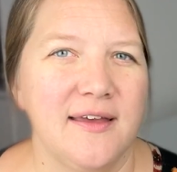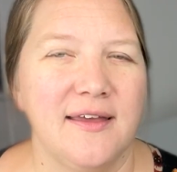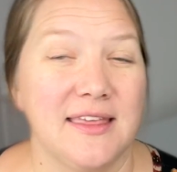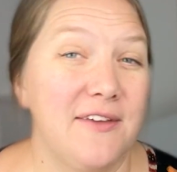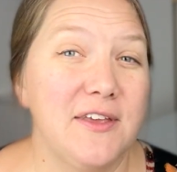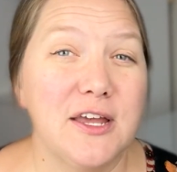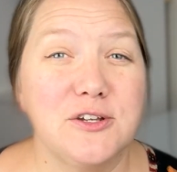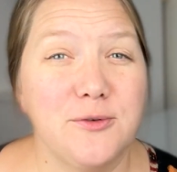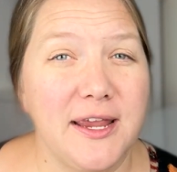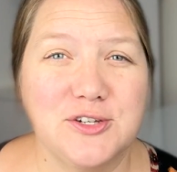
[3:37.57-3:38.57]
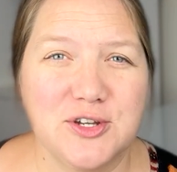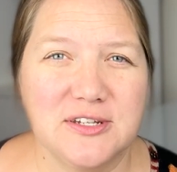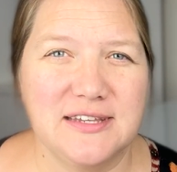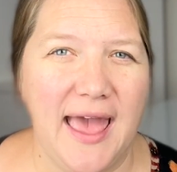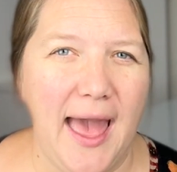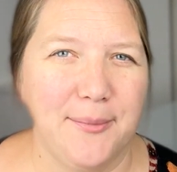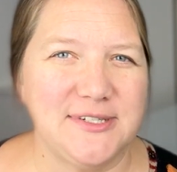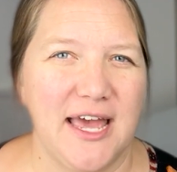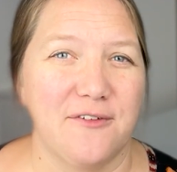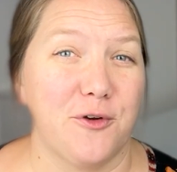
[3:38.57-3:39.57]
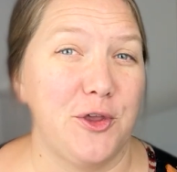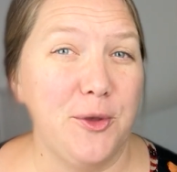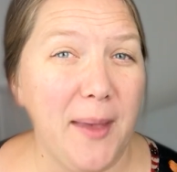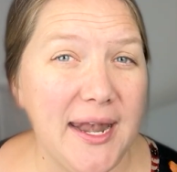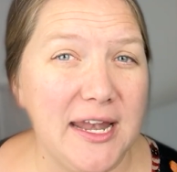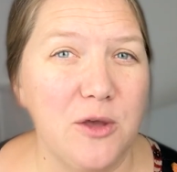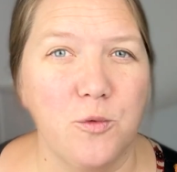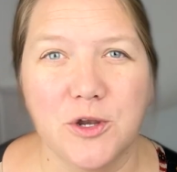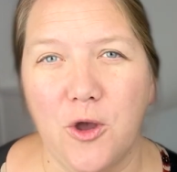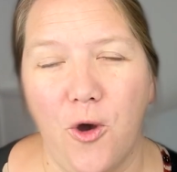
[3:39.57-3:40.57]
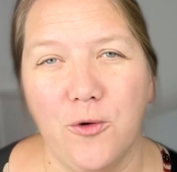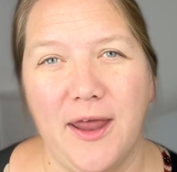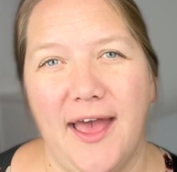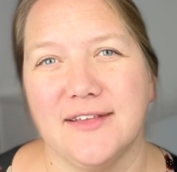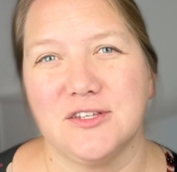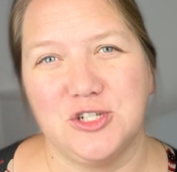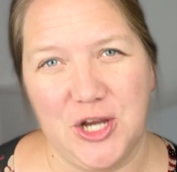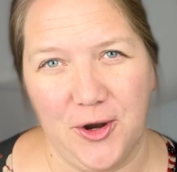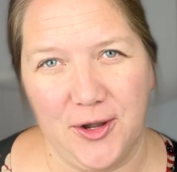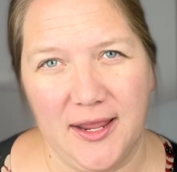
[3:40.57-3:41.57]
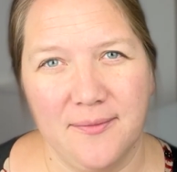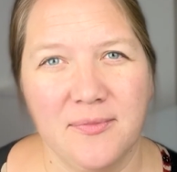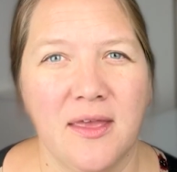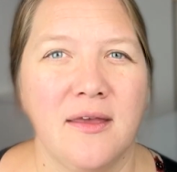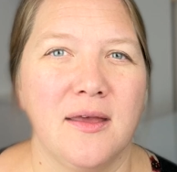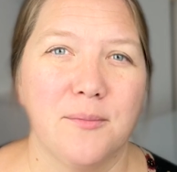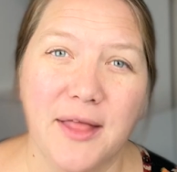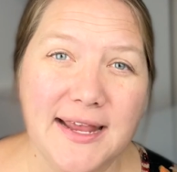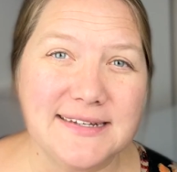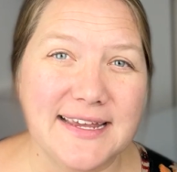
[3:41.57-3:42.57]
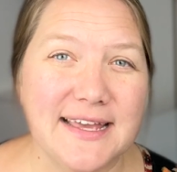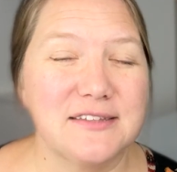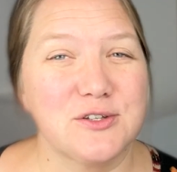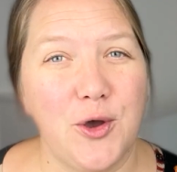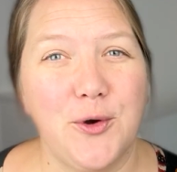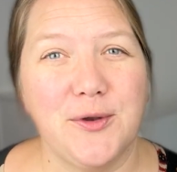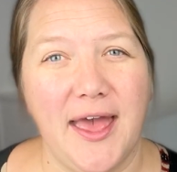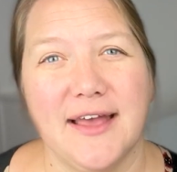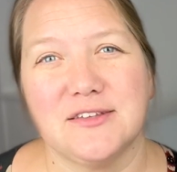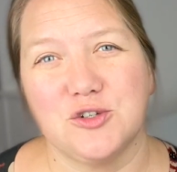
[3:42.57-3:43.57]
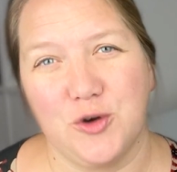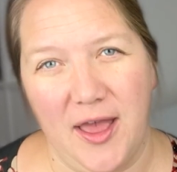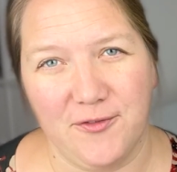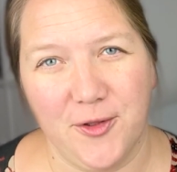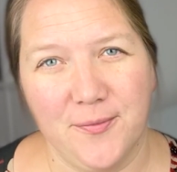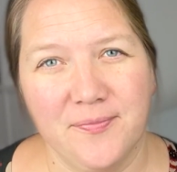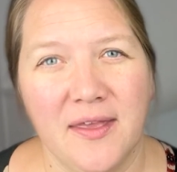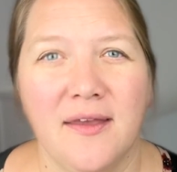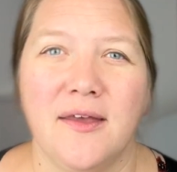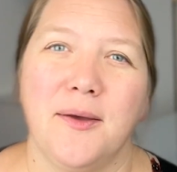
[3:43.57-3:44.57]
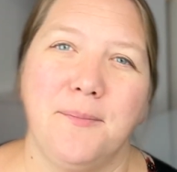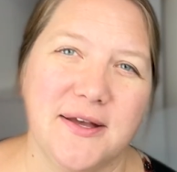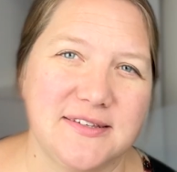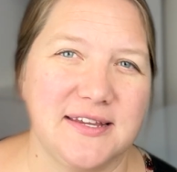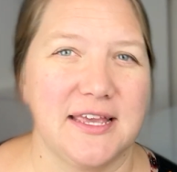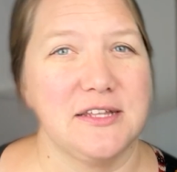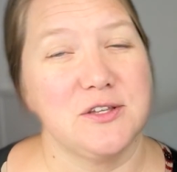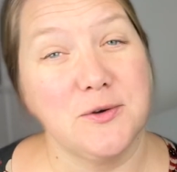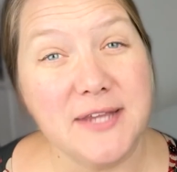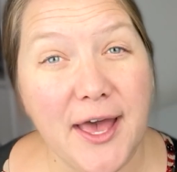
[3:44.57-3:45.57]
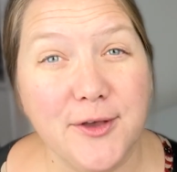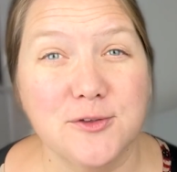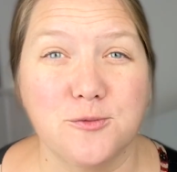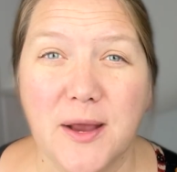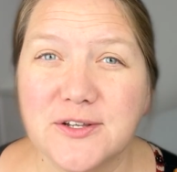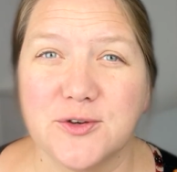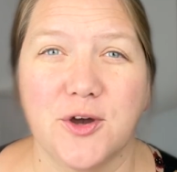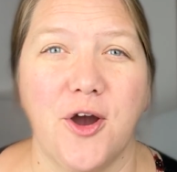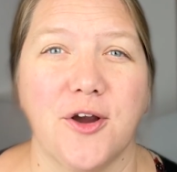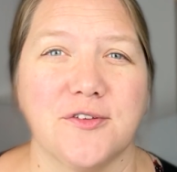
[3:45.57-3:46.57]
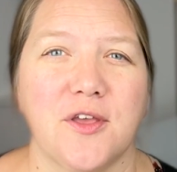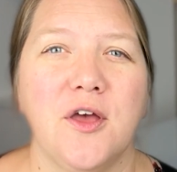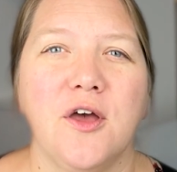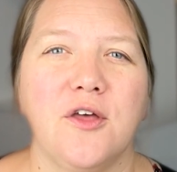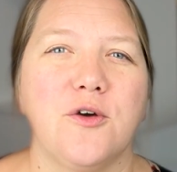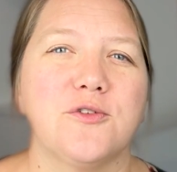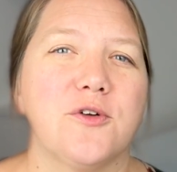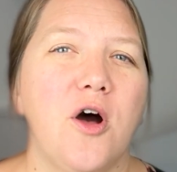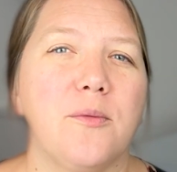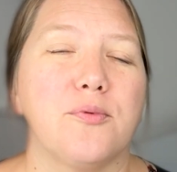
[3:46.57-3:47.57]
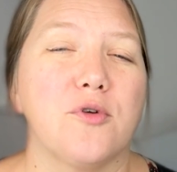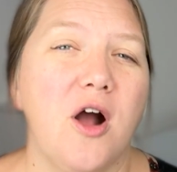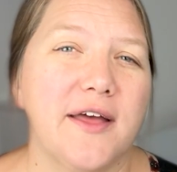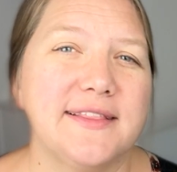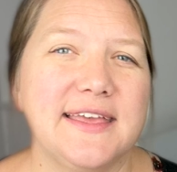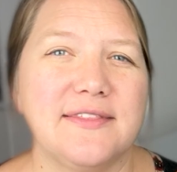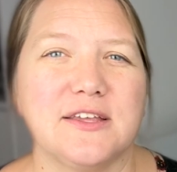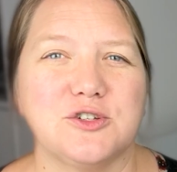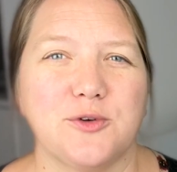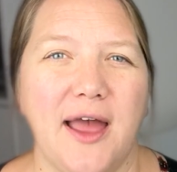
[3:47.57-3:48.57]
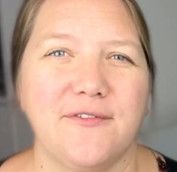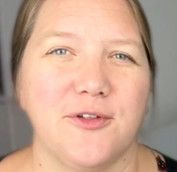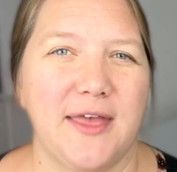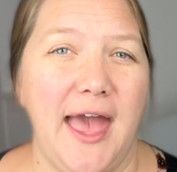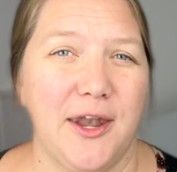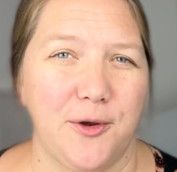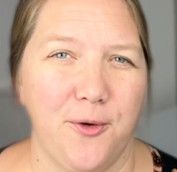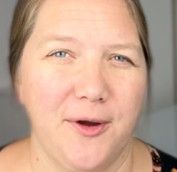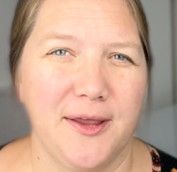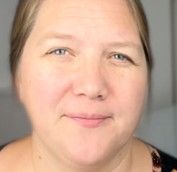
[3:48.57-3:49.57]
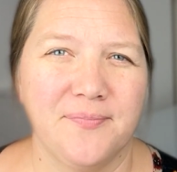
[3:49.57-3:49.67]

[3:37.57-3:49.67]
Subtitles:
Giving a donation to Habitat for Humanity would code as charity. Plane tickets code as travel. Bus tickets, hotels, rental cars, those are all broadly in the travel category.